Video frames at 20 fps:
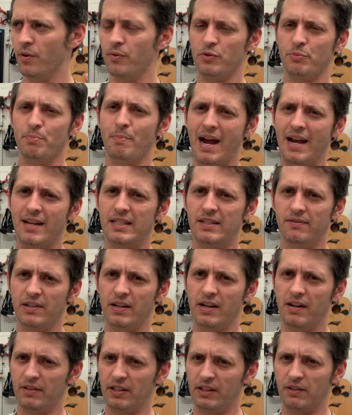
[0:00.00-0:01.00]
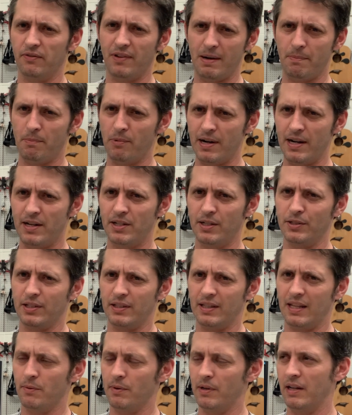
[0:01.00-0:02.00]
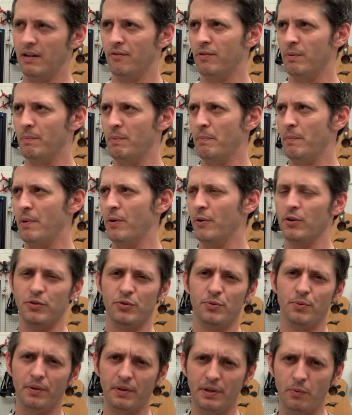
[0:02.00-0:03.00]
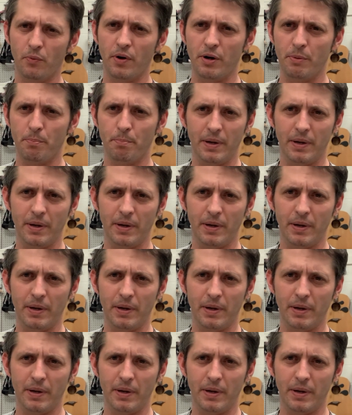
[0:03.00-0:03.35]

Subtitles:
was massive enough that the vibrations that they would get from the motors really weren't a